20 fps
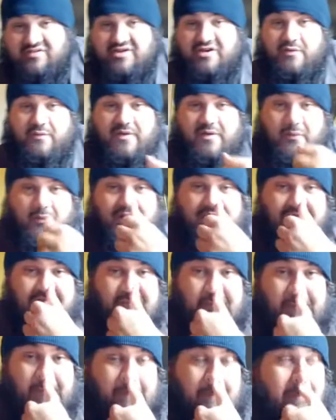we
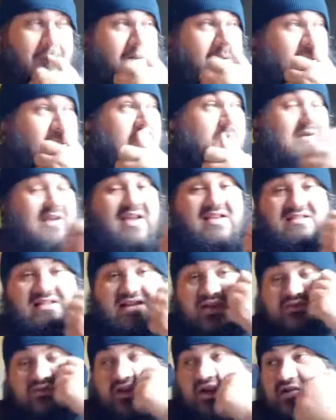went a couple days
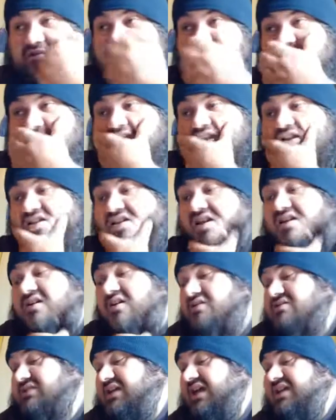after I wrecked, and
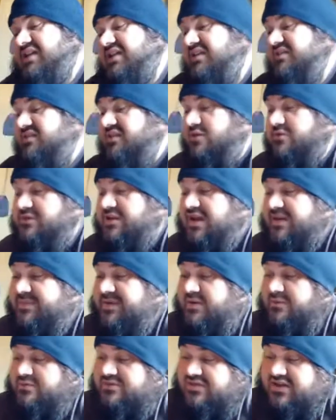all I did the whole
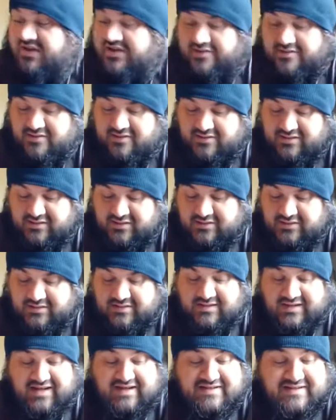time I was there,
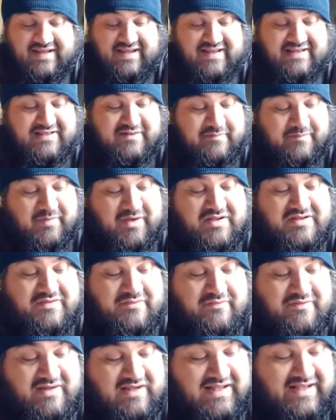I'd take some
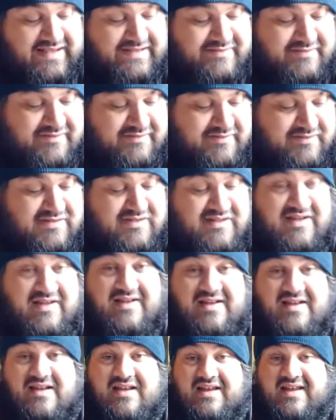muscle relaxers
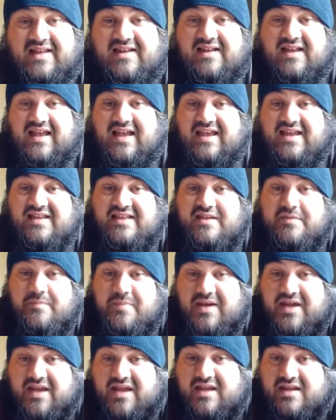and lay in the
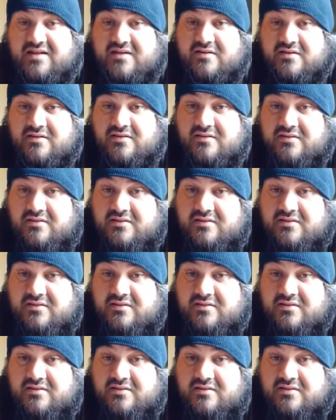bed,